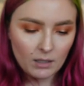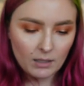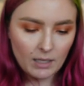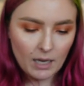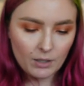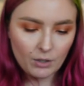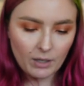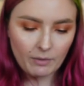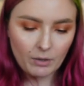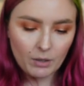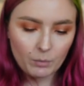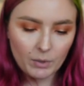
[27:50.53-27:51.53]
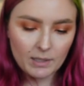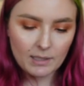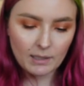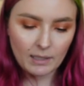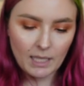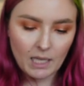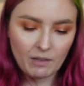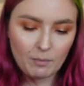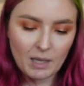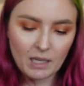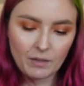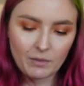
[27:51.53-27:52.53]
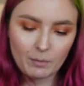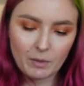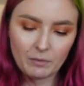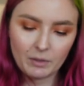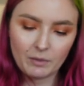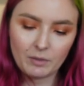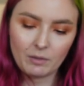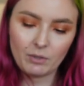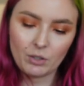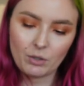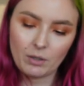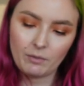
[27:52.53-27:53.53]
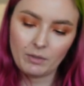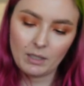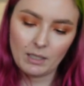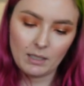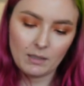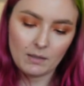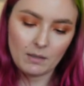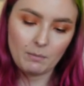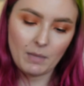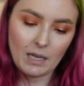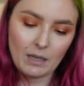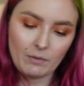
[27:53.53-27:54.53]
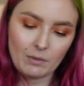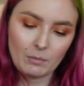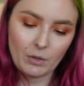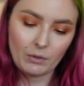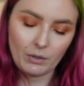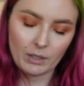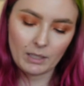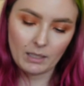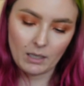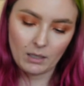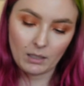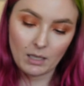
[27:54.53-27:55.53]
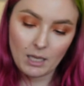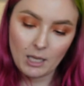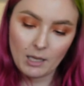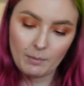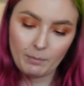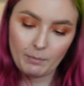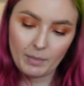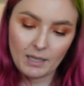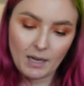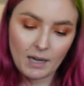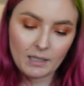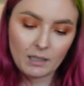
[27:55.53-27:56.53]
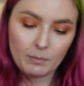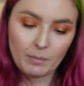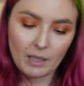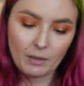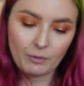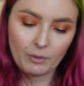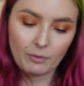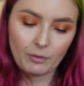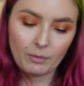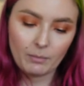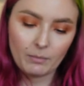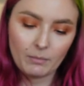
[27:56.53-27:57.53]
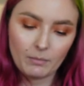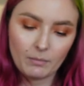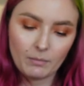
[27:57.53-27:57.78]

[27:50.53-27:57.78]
Yet not everyone wants to leave. Many of them have lived in Vishram for years, many of them no longer young, but none can benefit from